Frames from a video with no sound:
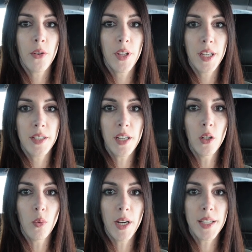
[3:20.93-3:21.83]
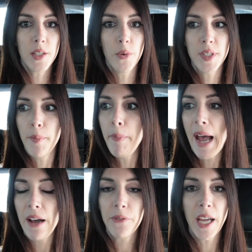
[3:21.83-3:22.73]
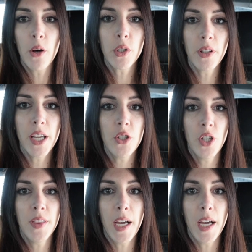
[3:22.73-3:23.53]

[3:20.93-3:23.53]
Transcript: The deal was it was a math calculation